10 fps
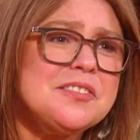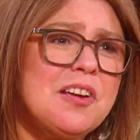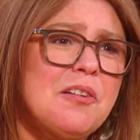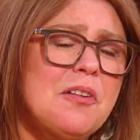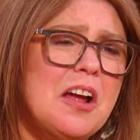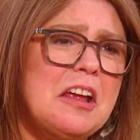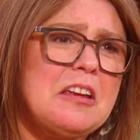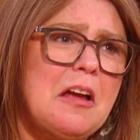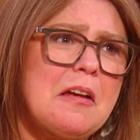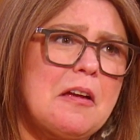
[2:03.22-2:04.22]
So,
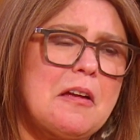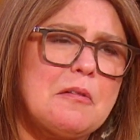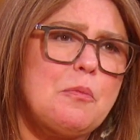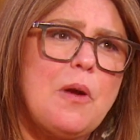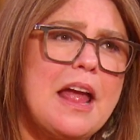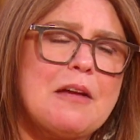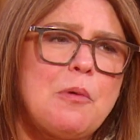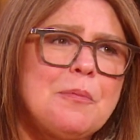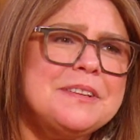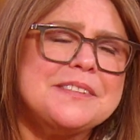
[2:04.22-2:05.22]
uh,
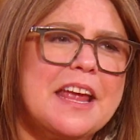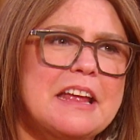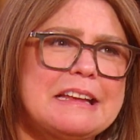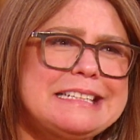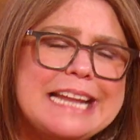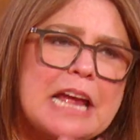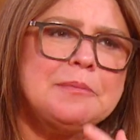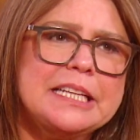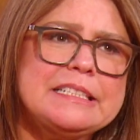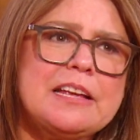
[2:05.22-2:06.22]
what was, did
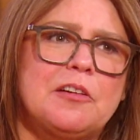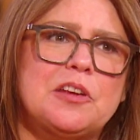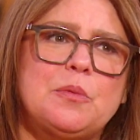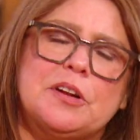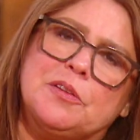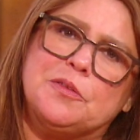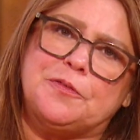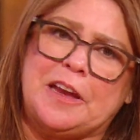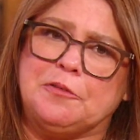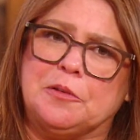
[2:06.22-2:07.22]
Emely tell you what her
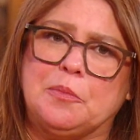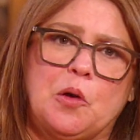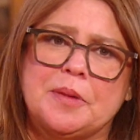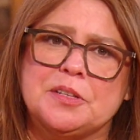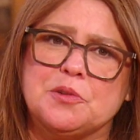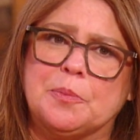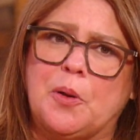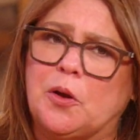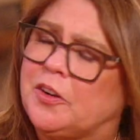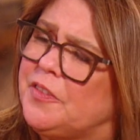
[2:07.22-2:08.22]
favorite moment or
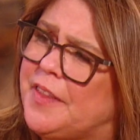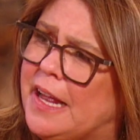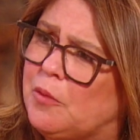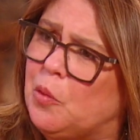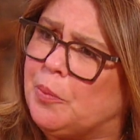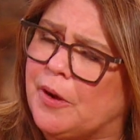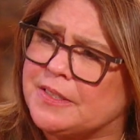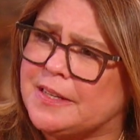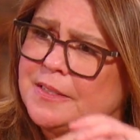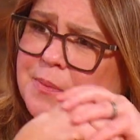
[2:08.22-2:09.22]
part of that whole
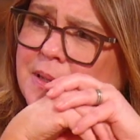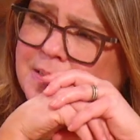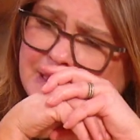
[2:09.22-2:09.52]
process was?